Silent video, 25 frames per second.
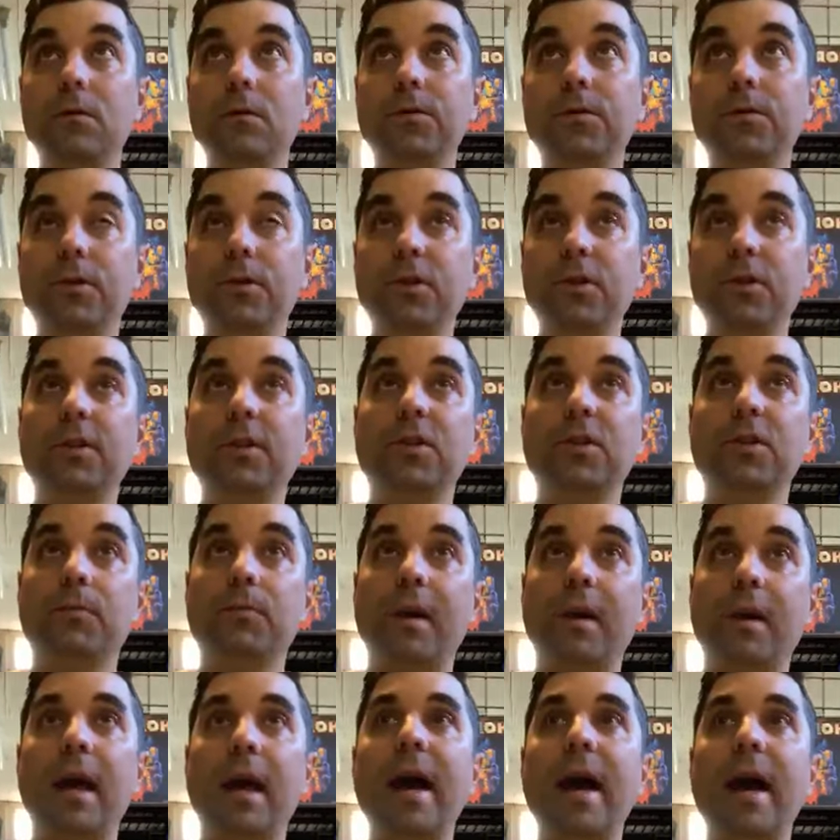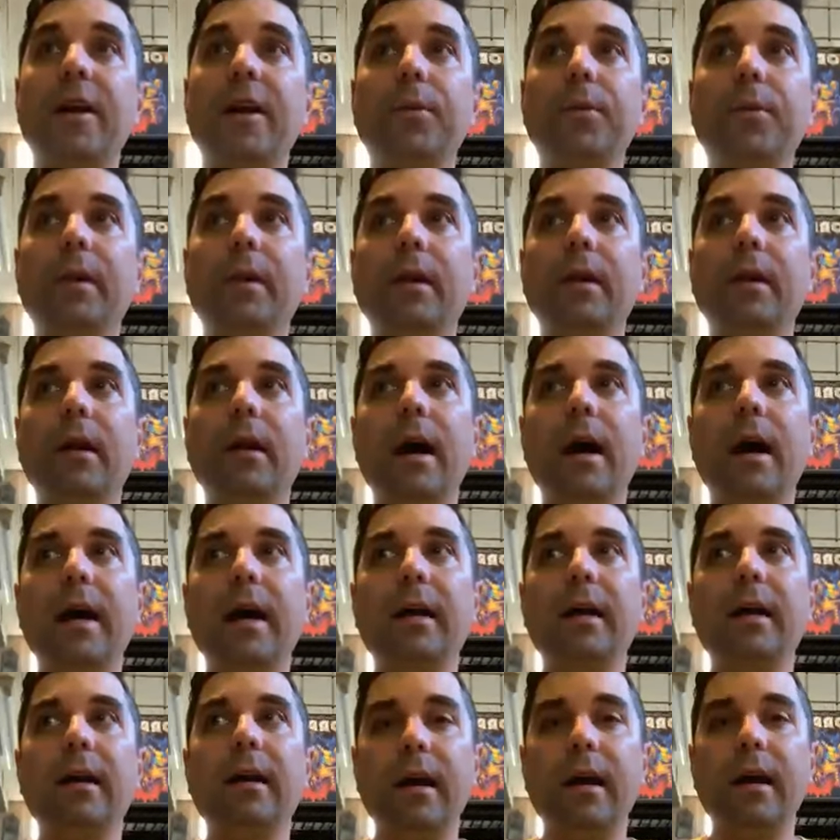suggestion by Adam, and
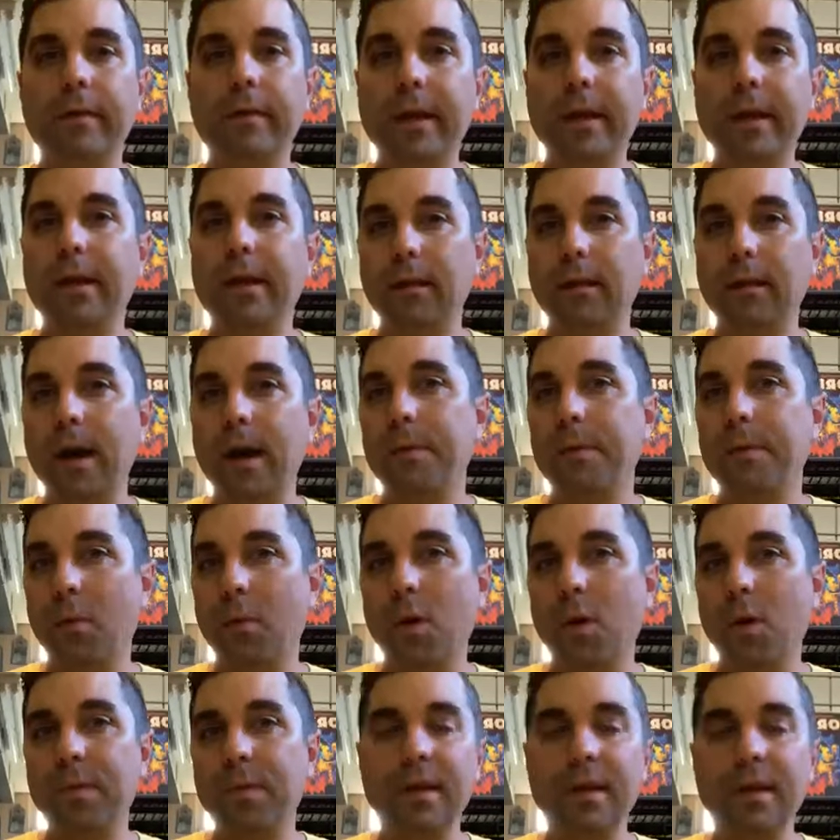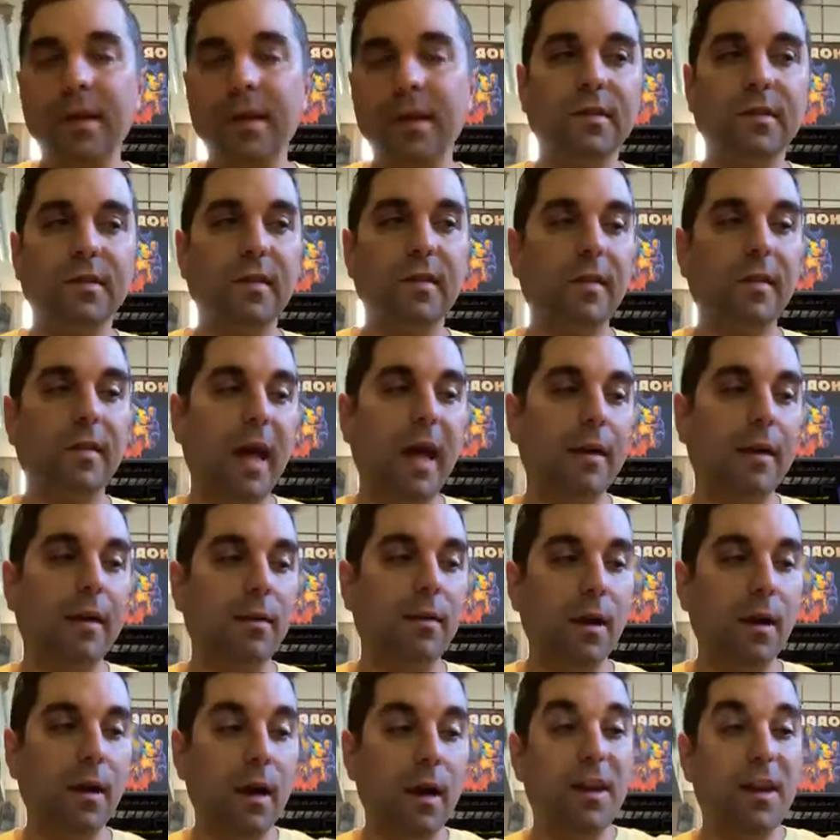I like it a lot more, because then
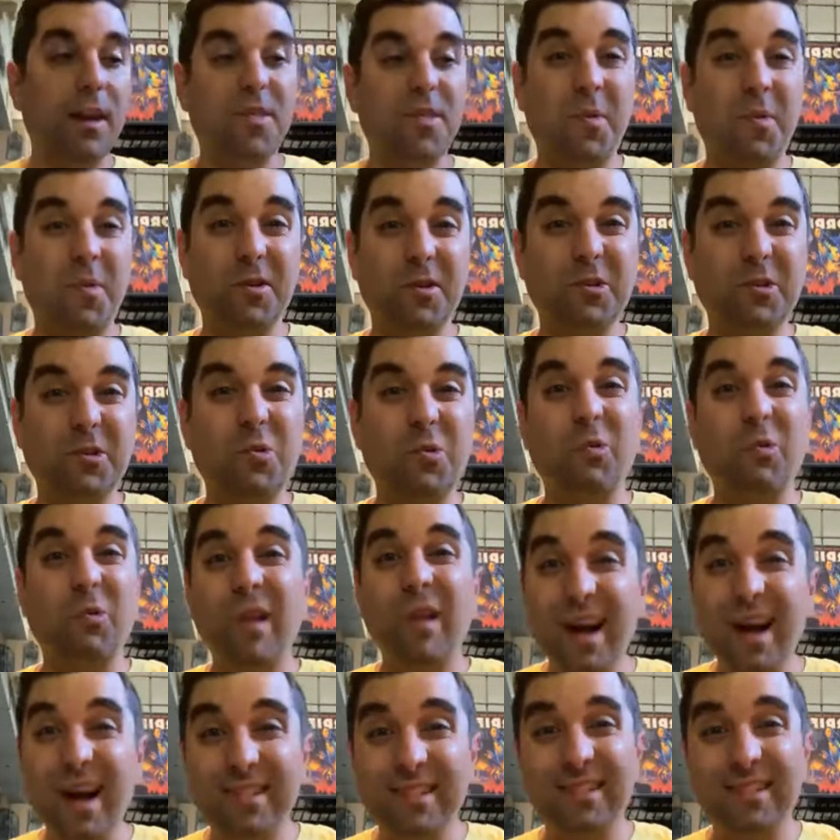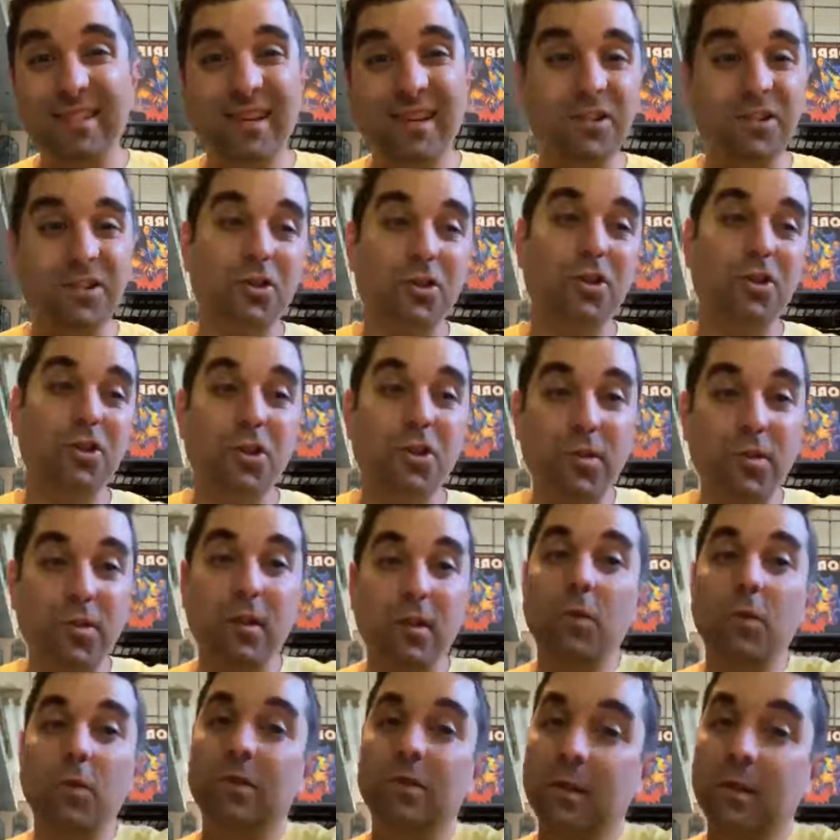the person who lost a ninja, sure, they
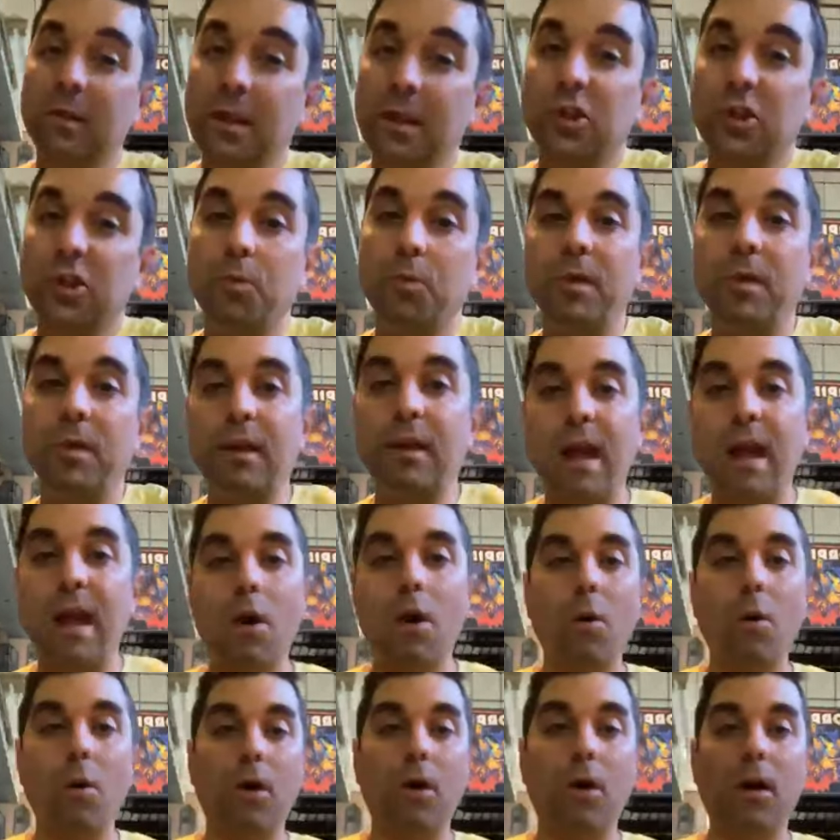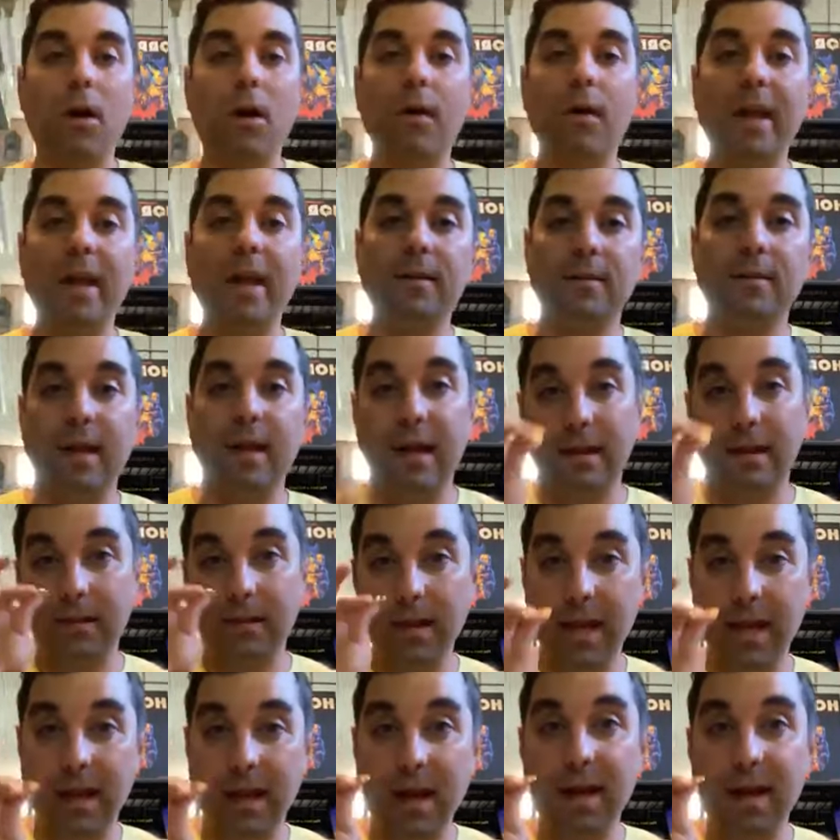lose a ninja, but now, all right,
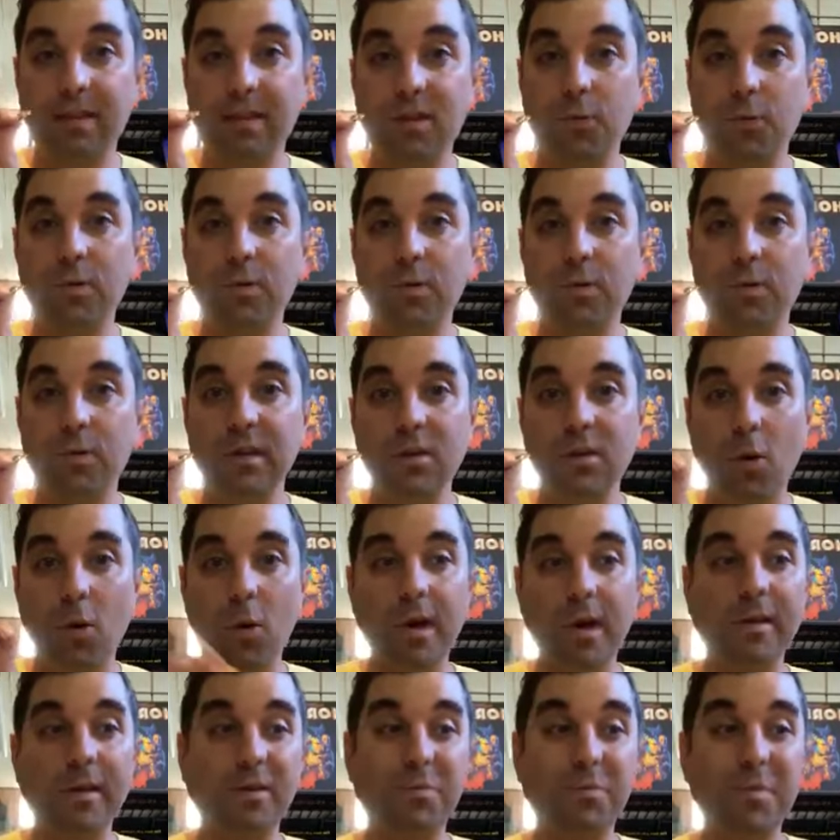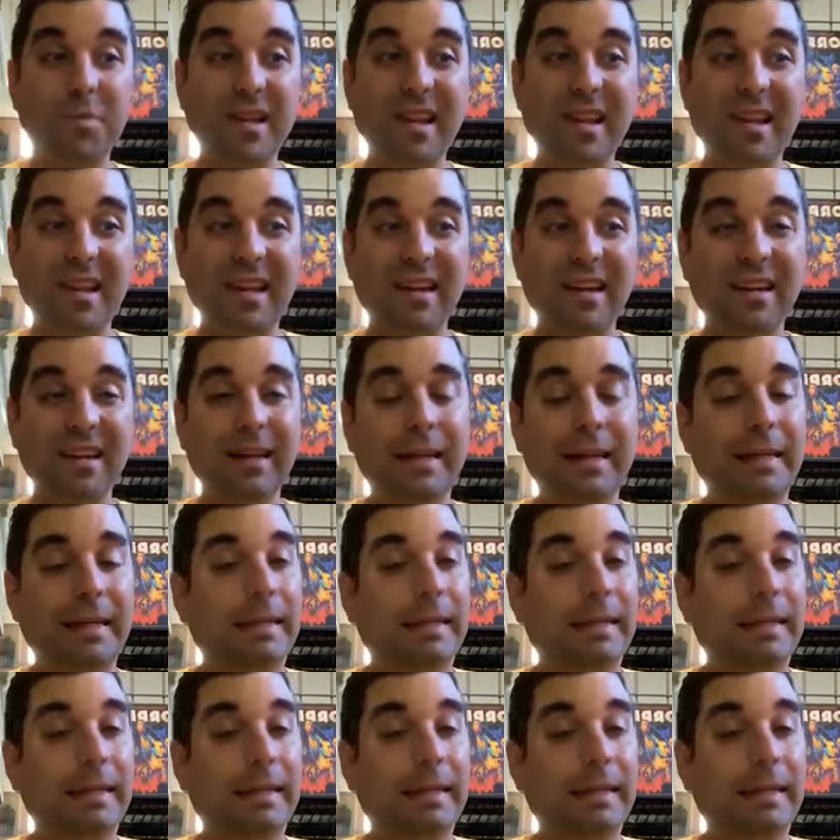I got 3 coins, meaning